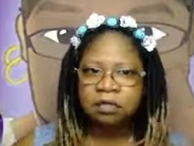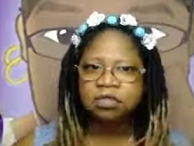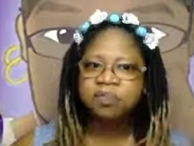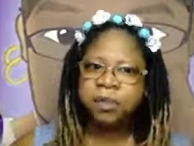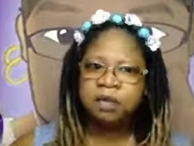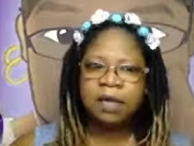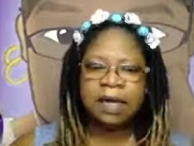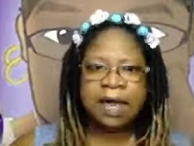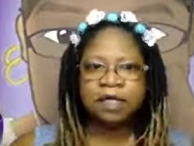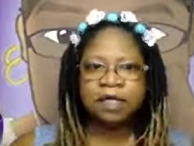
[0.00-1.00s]
spiel
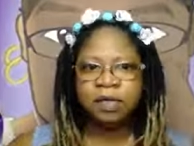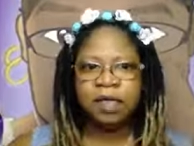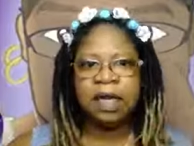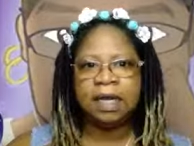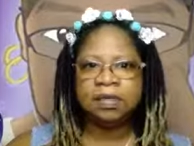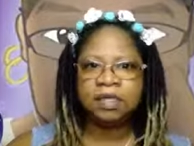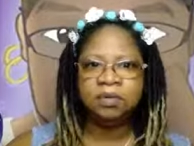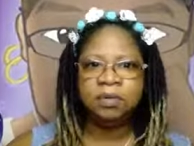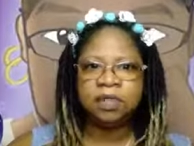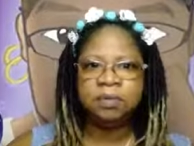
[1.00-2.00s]
like I do at the end. So
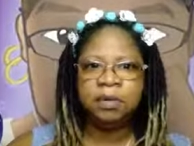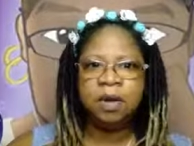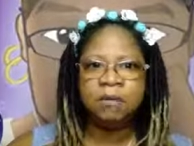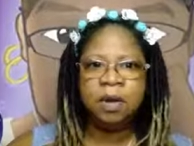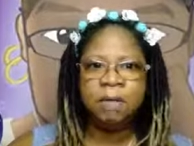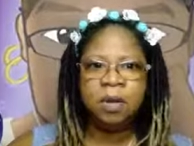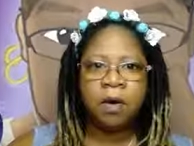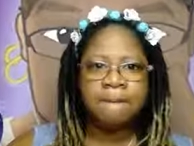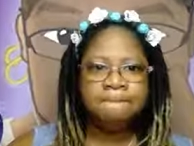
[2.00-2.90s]
let's pull up one more.